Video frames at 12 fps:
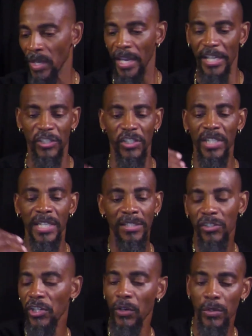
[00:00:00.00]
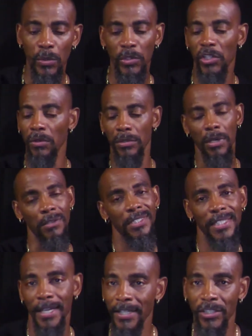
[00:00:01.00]
If she didn't tell you she was going
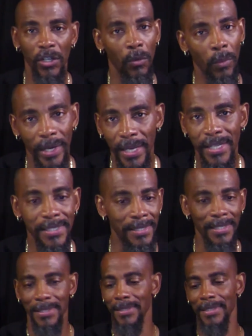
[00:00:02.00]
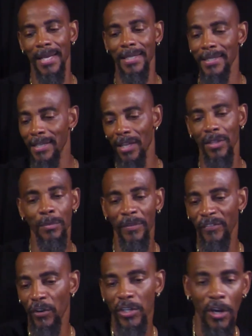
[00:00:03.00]
to change her ways and this and that and the other
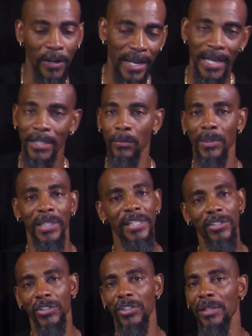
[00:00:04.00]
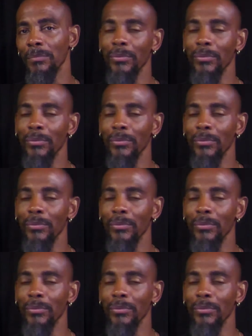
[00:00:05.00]
before y'all got in a relationship,